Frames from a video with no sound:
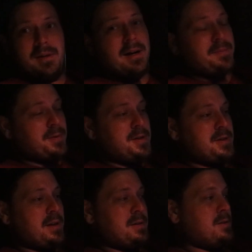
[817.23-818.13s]
I
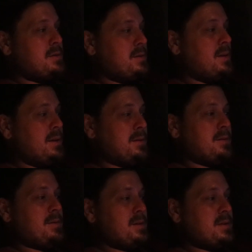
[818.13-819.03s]
appreciate you.
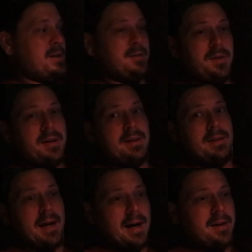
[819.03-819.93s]
This thing's fucking
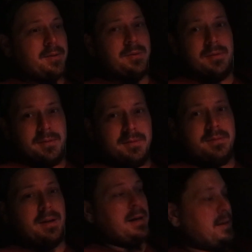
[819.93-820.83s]
dialed.
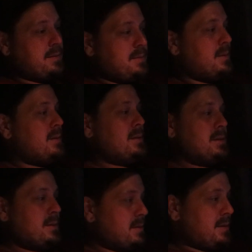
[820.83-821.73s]
Like,
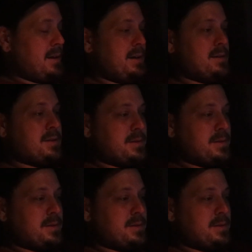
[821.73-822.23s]
it